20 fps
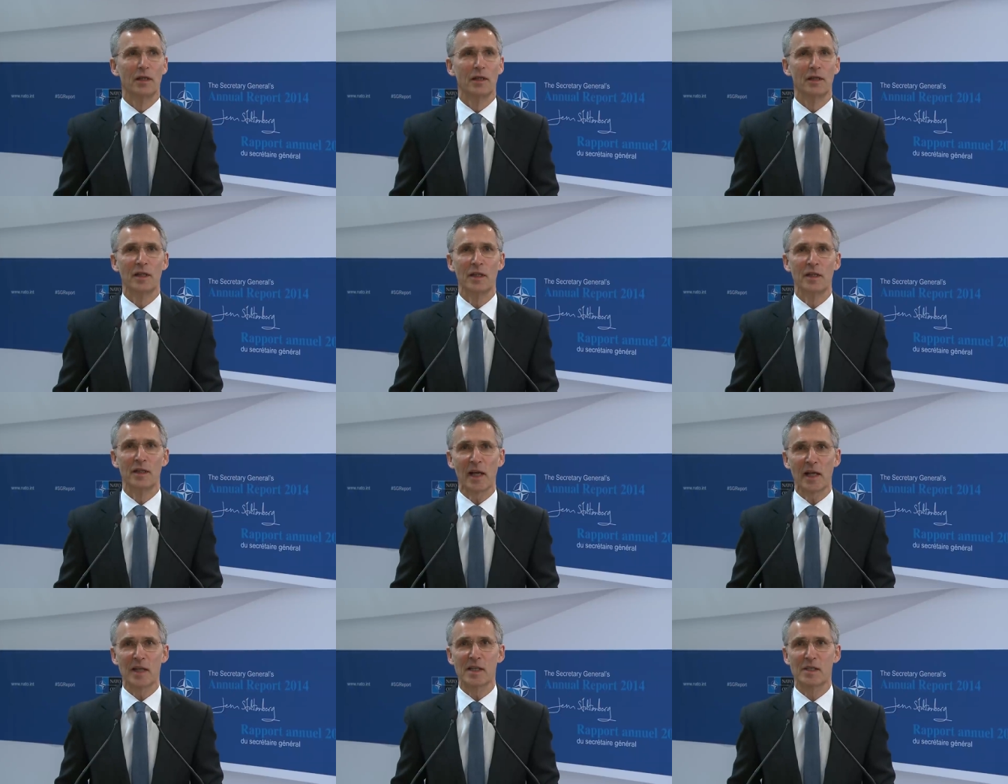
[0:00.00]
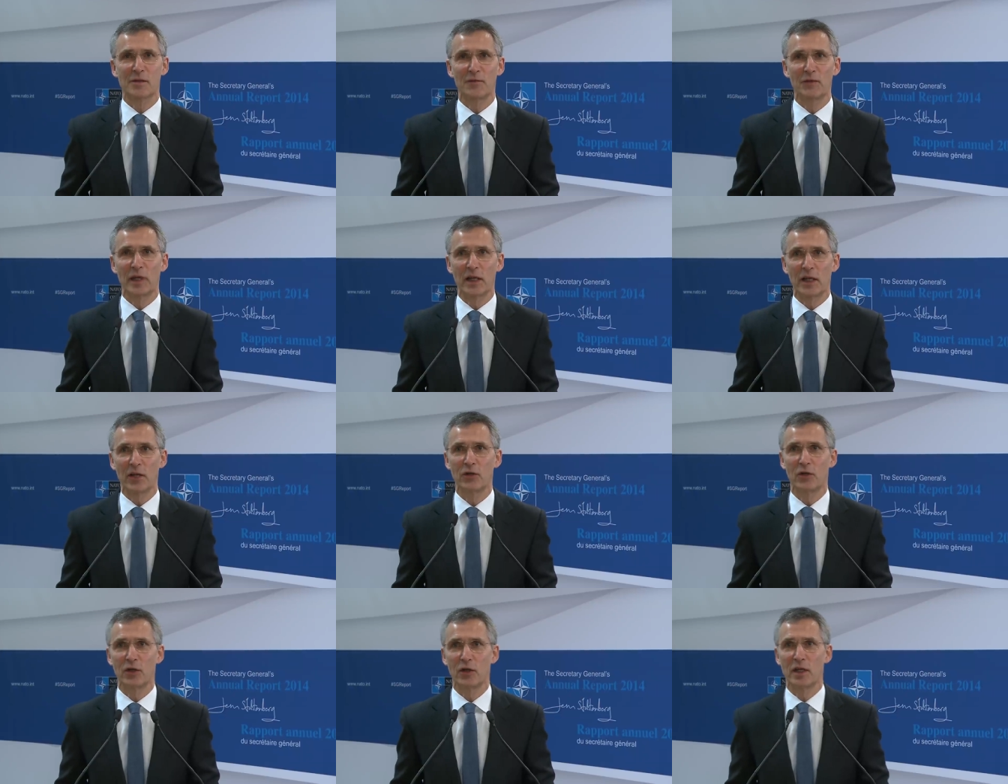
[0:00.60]
The next
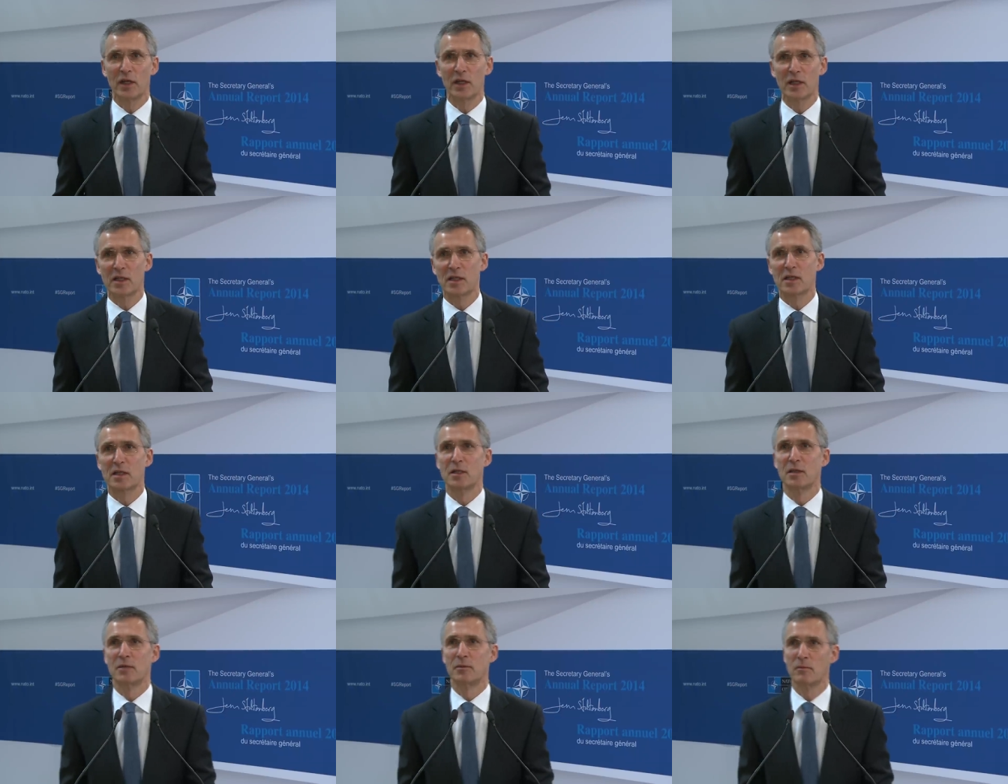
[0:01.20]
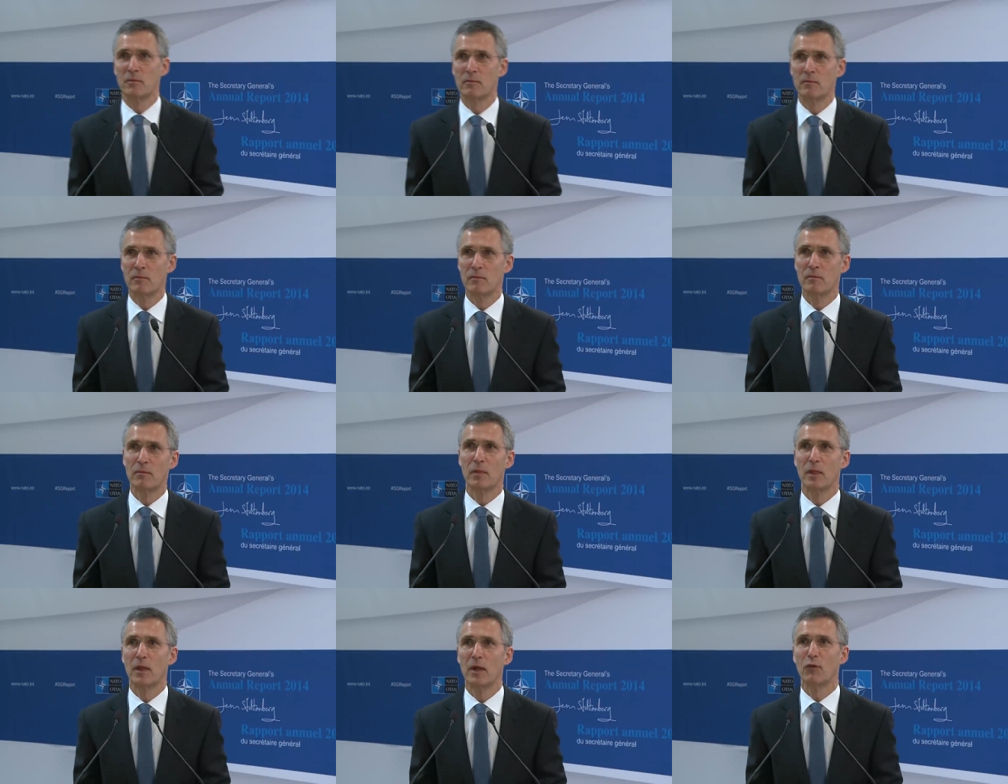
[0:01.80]
figure is
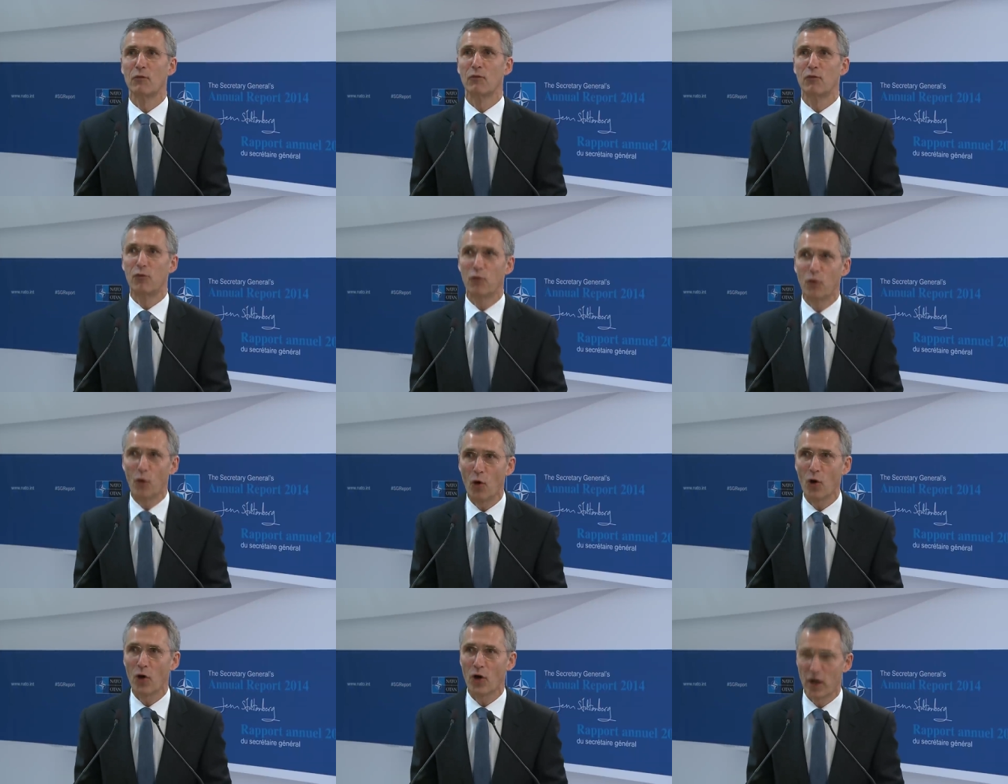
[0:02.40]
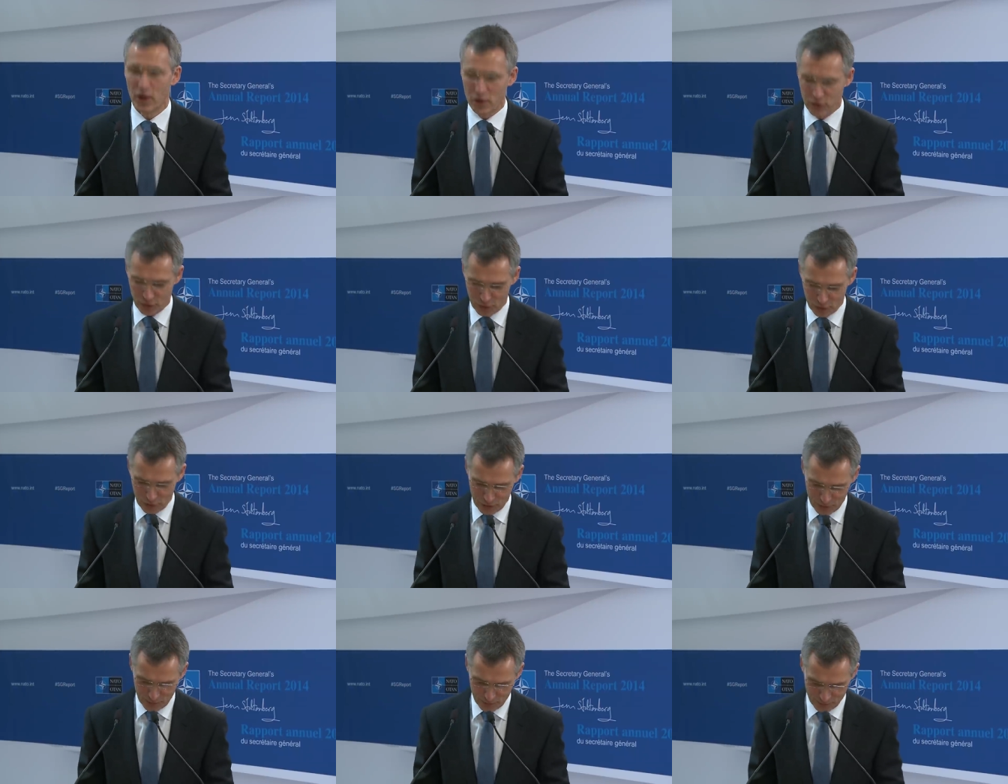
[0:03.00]

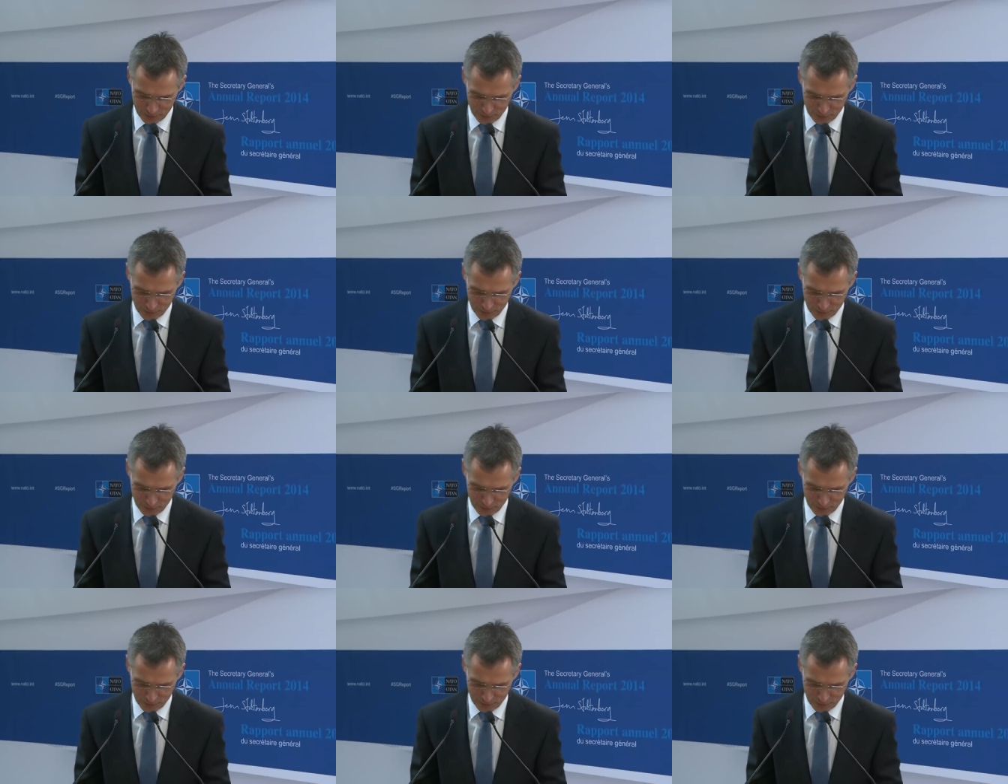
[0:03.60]
400.